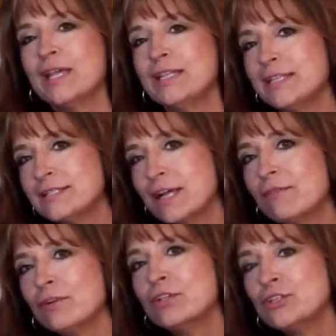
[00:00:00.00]
the
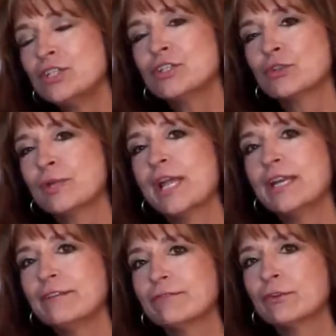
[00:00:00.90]
endeavor that she's
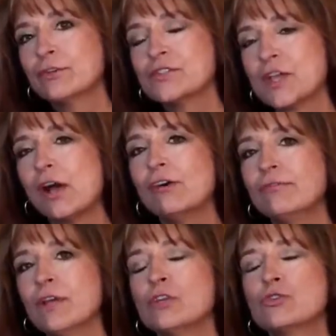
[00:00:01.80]
creating for
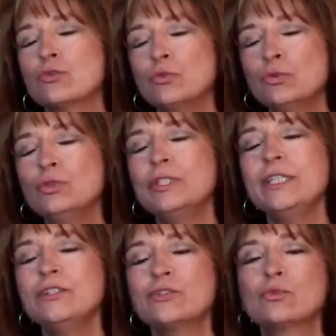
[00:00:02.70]
herself
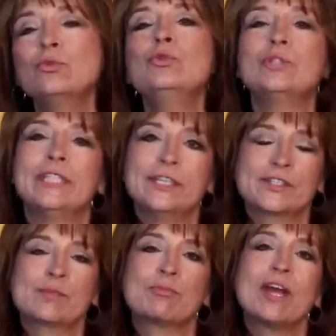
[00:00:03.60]
truly, truly
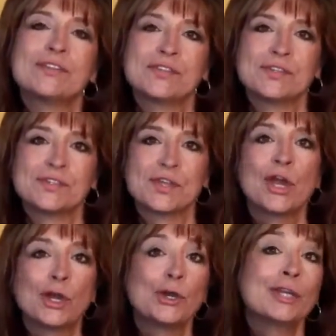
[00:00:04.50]
expresses
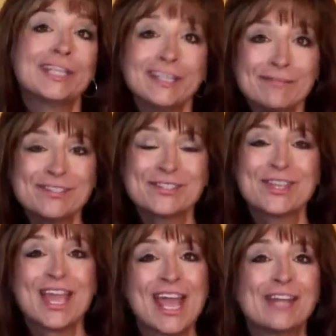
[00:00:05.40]
her gifts
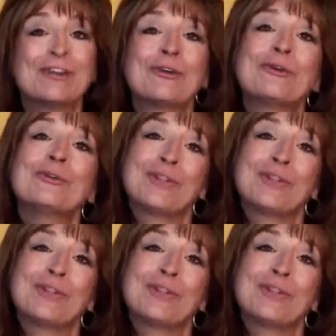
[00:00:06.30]
and her